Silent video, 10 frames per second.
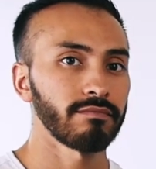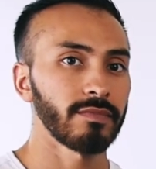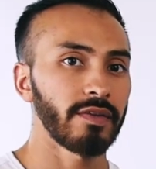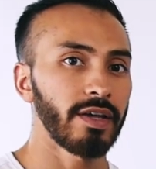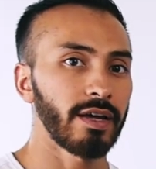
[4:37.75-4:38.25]

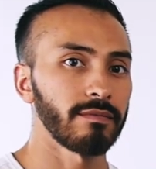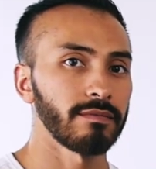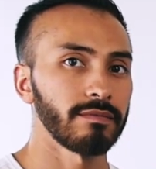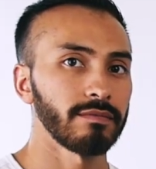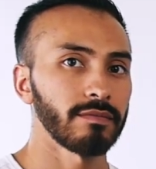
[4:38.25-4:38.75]
That's it,
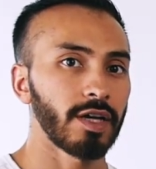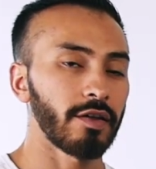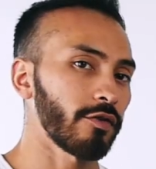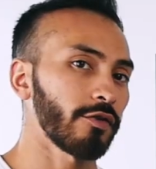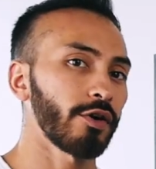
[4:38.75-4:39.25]
because
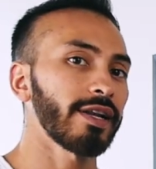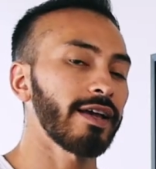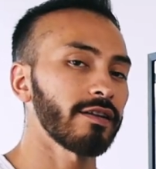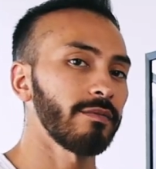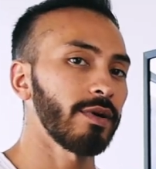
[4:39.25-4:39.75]
there's 30
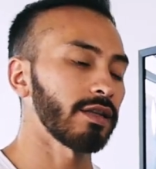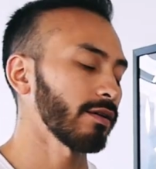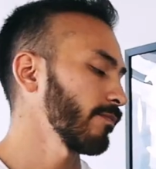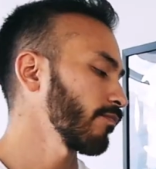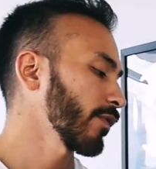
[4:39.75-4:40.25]
days in a month.
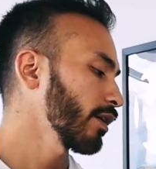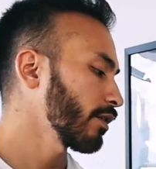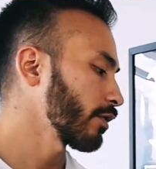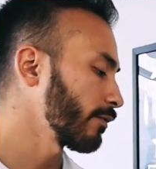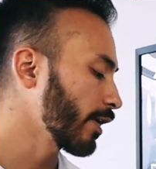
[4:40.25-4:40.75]

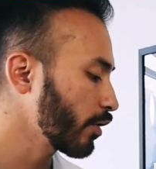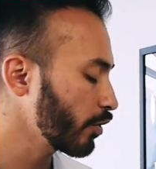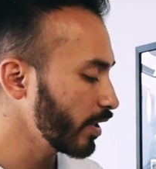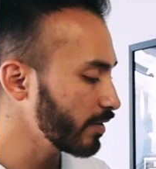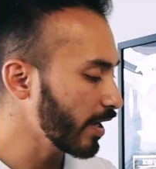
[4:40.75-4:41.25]
So if I were to
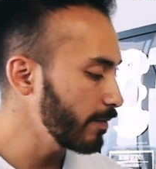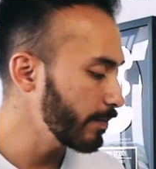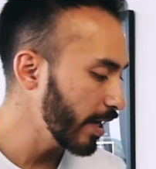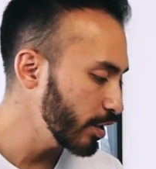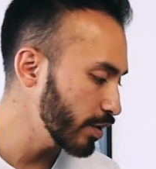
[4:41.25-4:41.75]
read 10
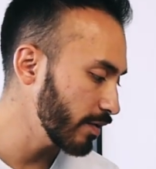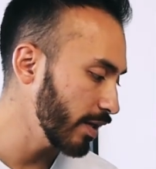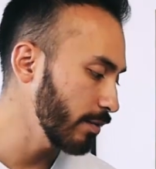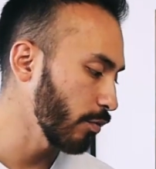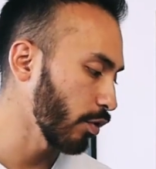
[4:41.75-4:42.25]
pages
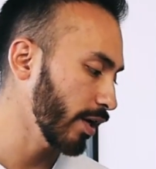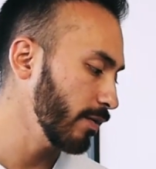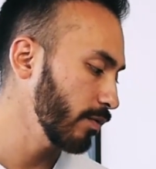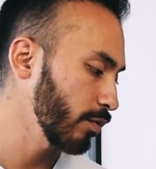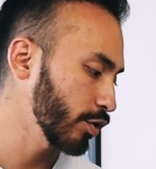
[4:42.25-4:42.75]
in the morning,
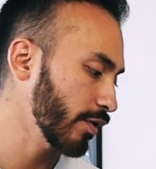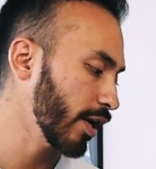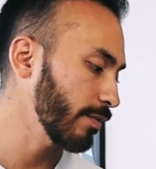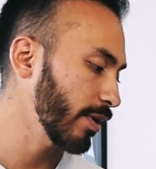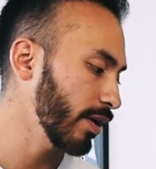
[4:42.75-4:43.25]
which would
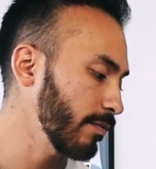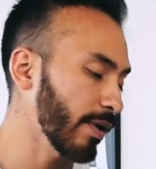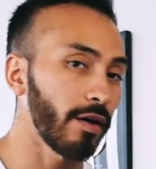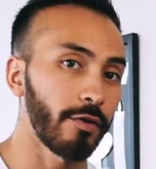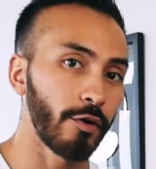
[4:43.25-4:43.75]
take me
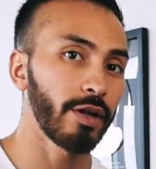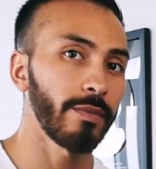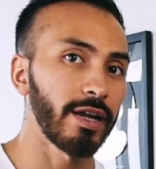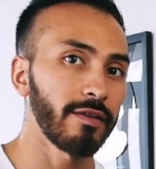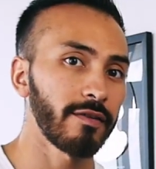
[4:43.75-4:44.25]
about 30
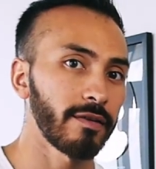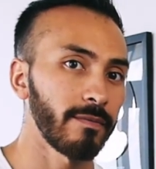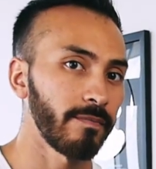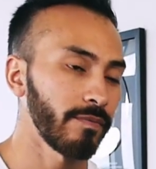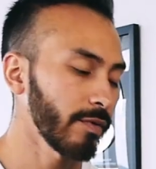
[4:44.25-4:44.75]
minutes,
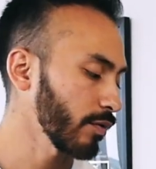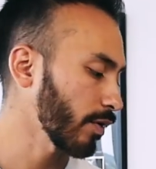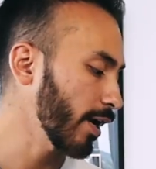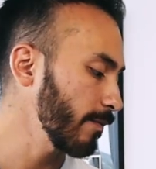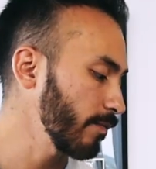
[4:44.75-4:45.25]

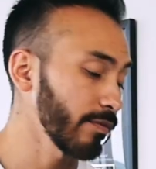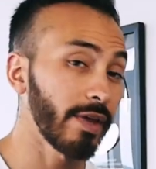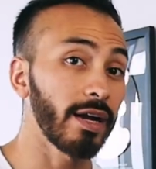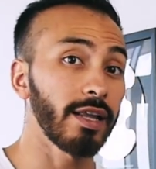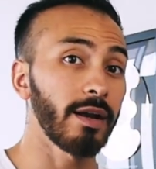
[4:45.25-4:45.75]
right?
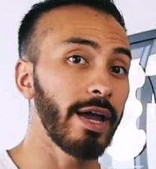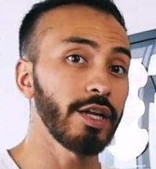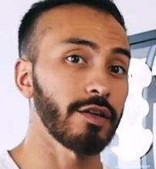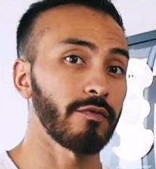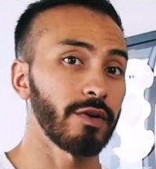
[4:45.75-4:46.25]
Not a lot of
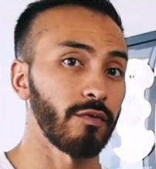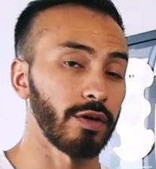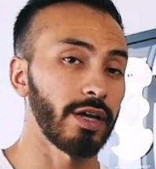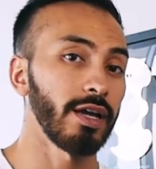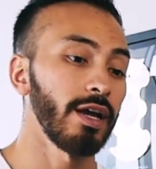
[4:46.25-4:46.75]
pages when you
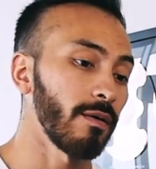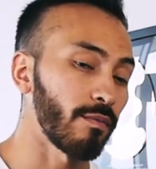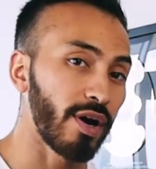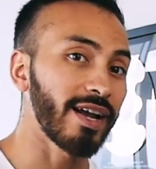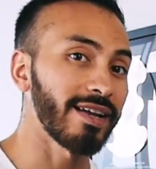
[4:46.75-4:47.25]
really
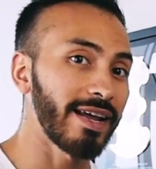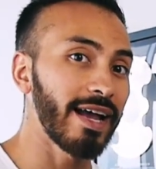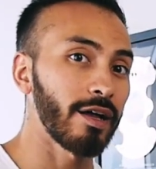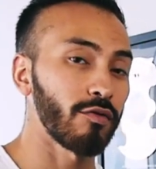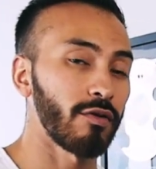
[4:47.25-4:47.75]
break it
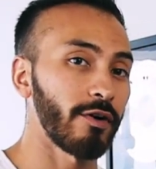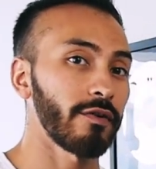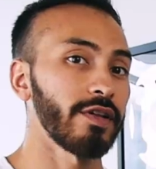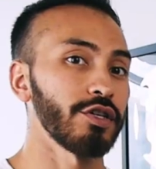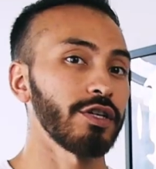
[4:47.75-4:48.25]
down or
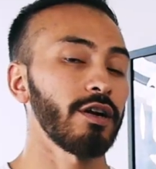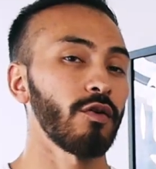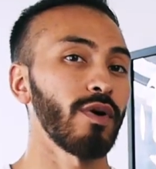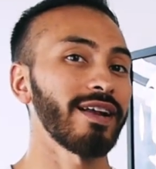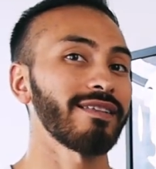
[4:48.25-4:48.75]
reverse engineer
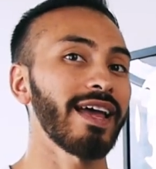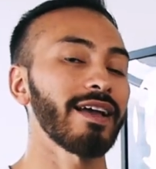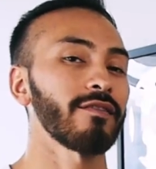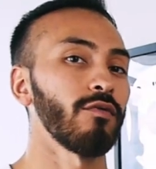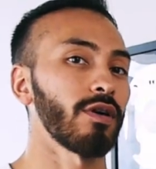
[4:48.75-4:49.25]
what it
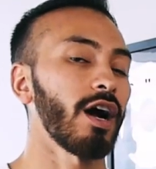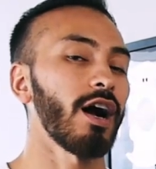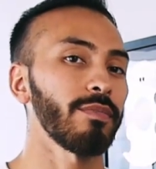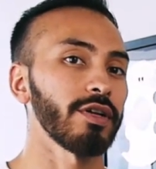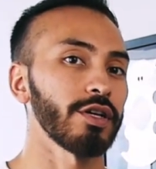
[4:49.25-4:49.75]
takes to
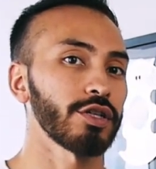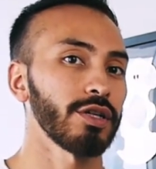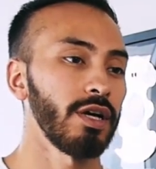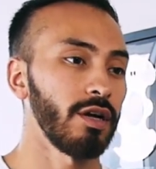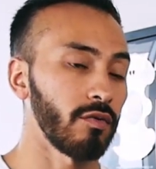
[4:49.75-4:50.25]
accomplish
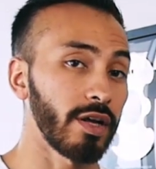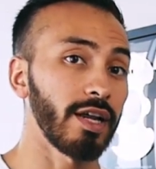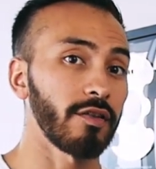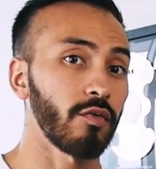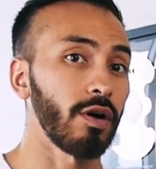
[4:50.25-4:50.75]

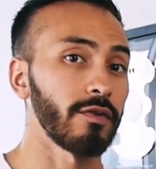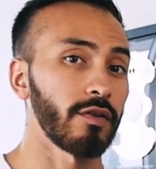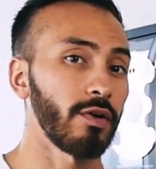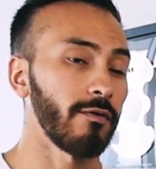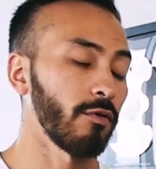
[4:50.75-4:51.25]
reading 12 to
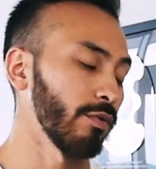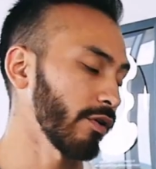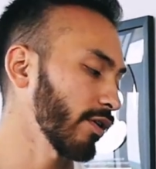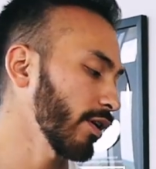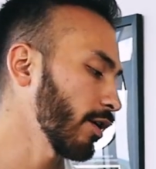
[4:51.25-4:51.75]
24
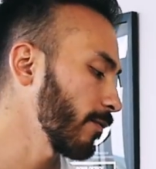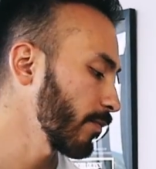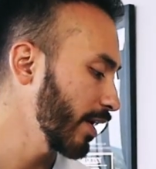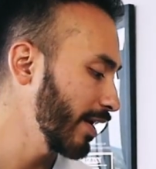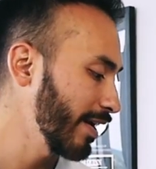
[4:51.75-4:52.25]
books a year.
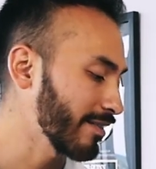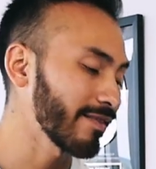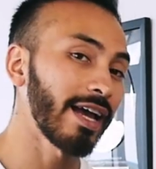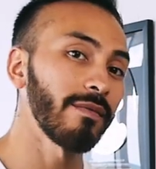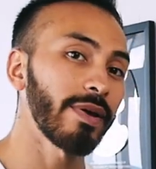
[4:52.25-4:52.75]
It's
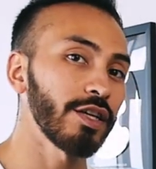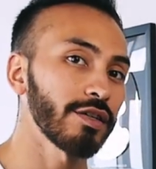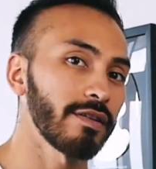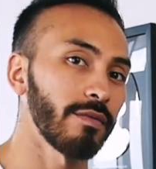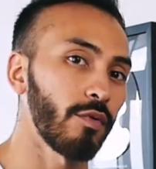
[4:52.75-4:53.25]
10
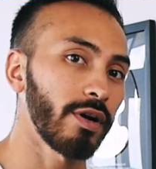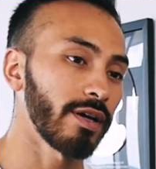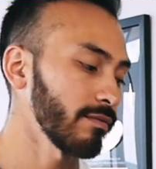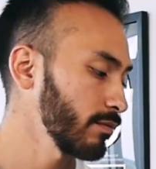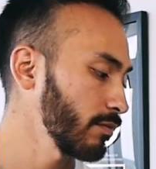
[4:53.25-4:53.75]
pages in the morning,
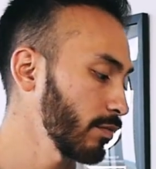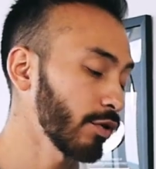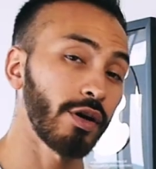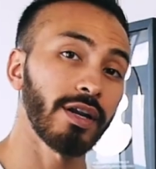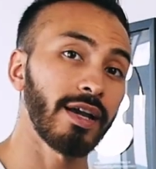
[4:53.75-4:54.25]

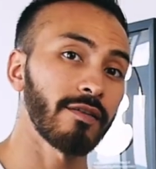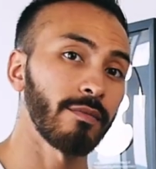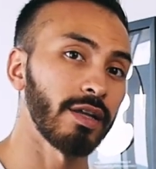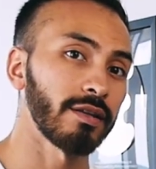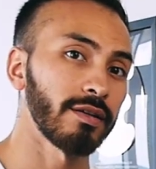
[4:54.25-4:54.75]
30 days a
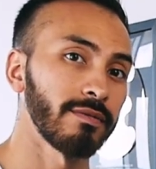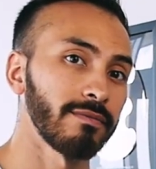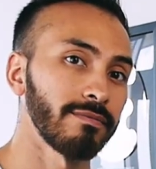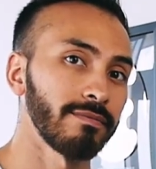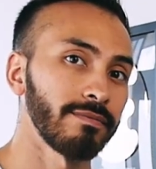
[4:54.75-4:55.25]
month.
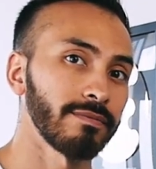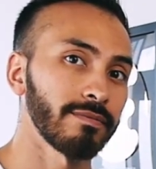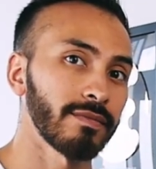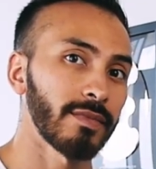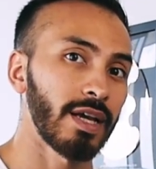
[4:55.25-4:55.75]

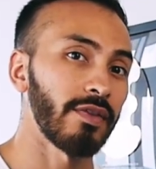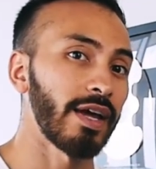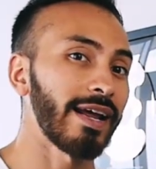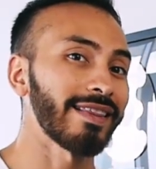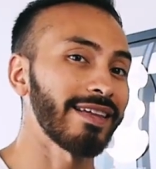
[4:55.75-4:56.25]
And
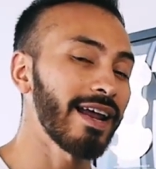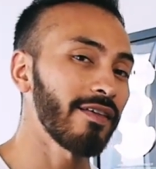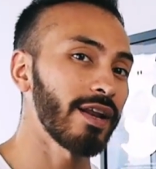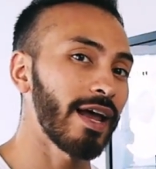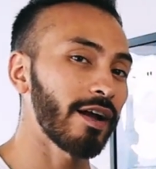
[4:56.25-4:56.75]
then at the end of
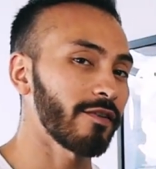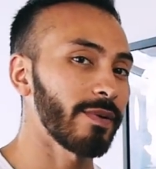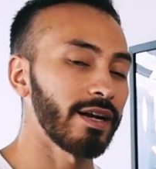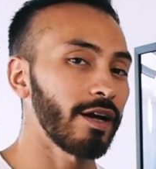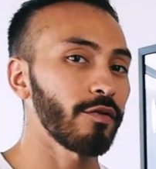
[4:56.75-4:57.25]
the day, I could
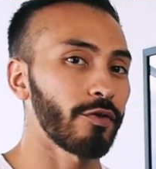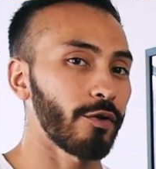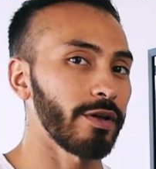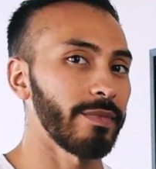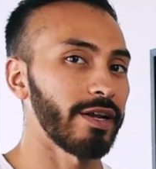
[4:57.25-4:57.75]
spend another
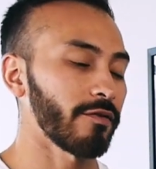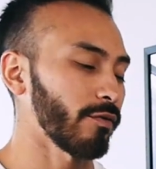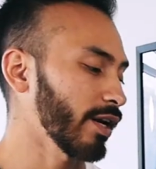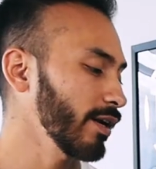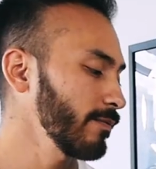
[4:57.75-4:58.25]
30 minutes
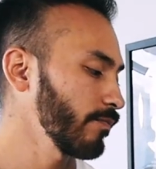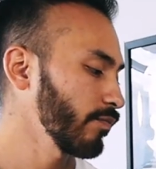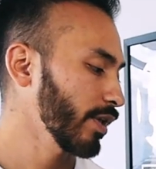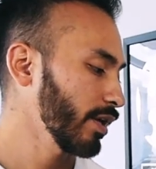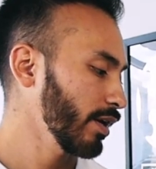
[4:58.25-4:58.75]
reading.
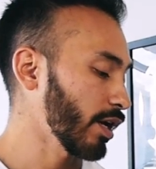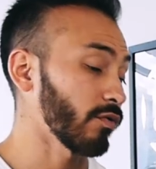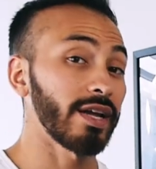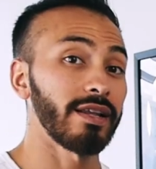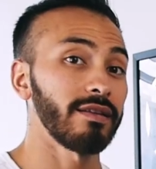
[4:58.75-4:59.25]
and
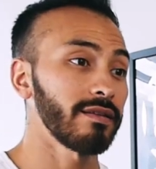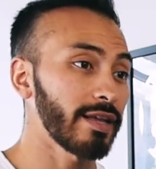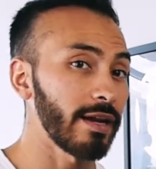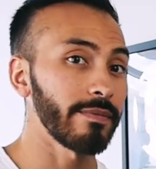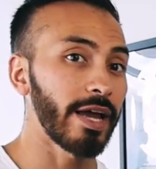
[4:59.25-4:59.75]
read
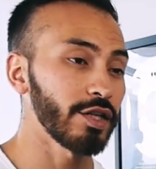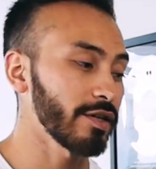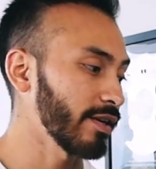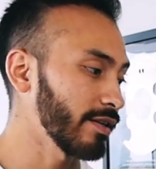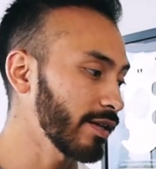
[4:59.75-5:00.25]
10
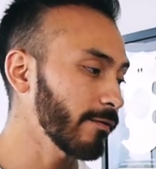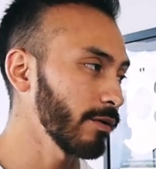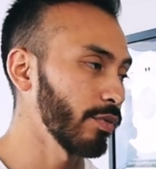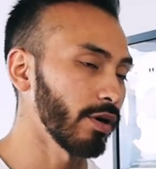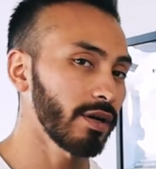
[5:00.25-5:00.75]
pages in a
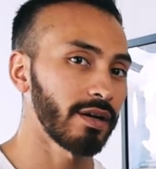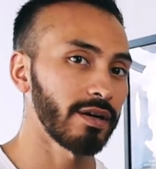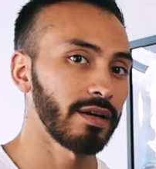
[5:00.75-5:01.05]
different book.